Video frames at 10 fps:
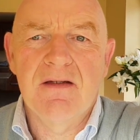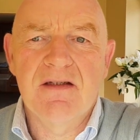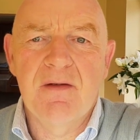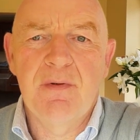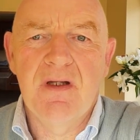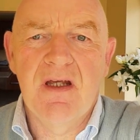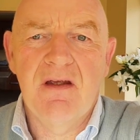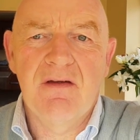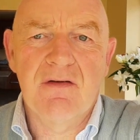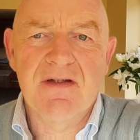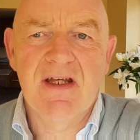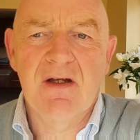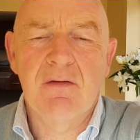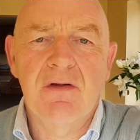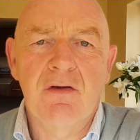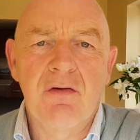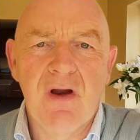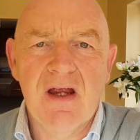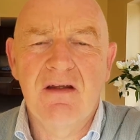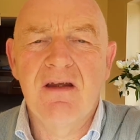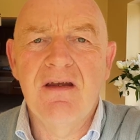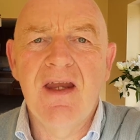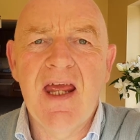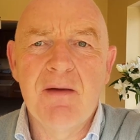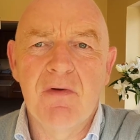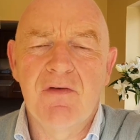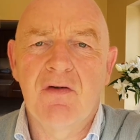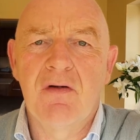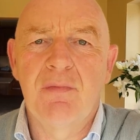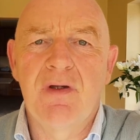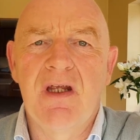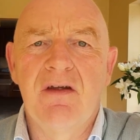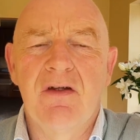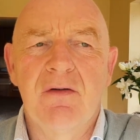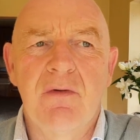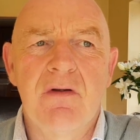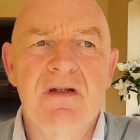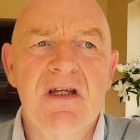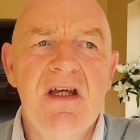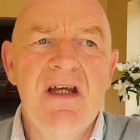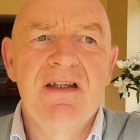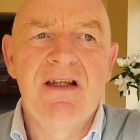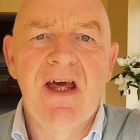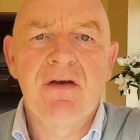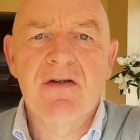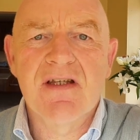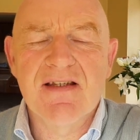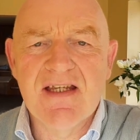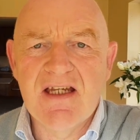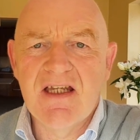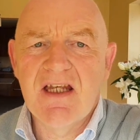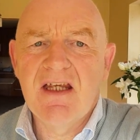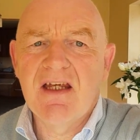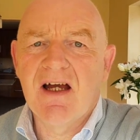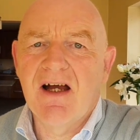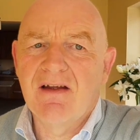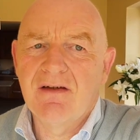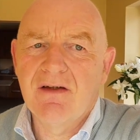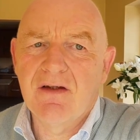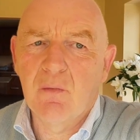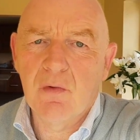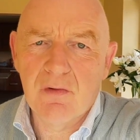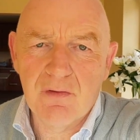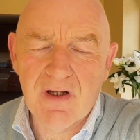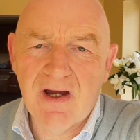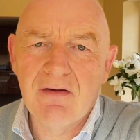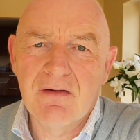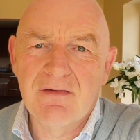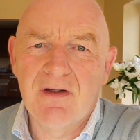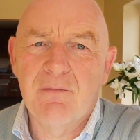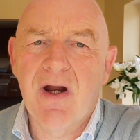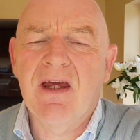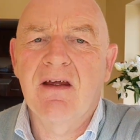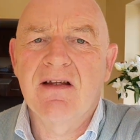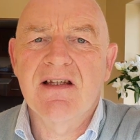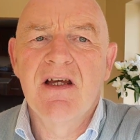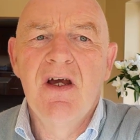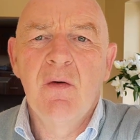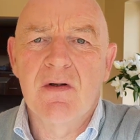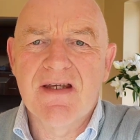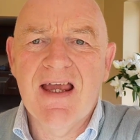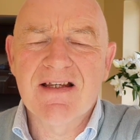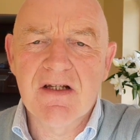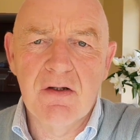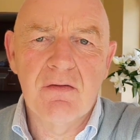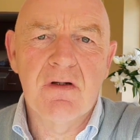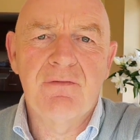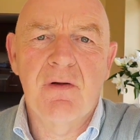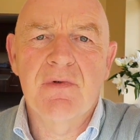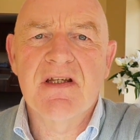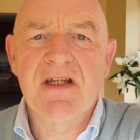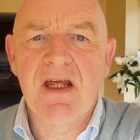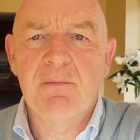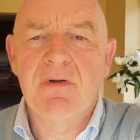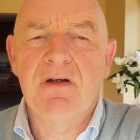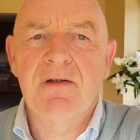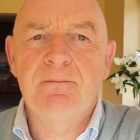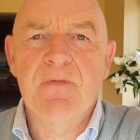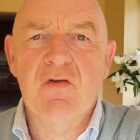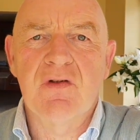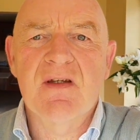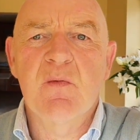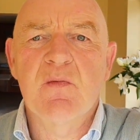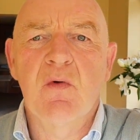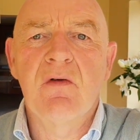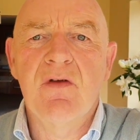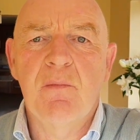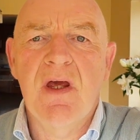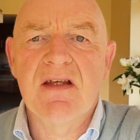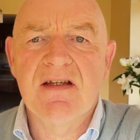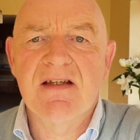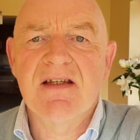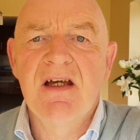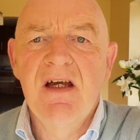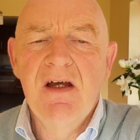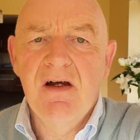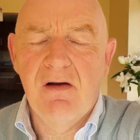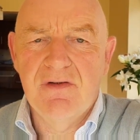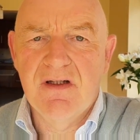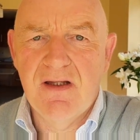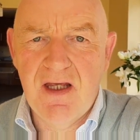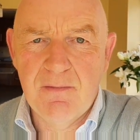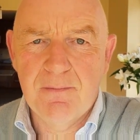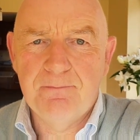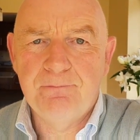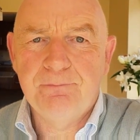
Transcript: stipulate or set out the correct name of the company. In other words, the letters CD and the word Ireland in brackets was excluded from the statement. So this was one of the basis of the claim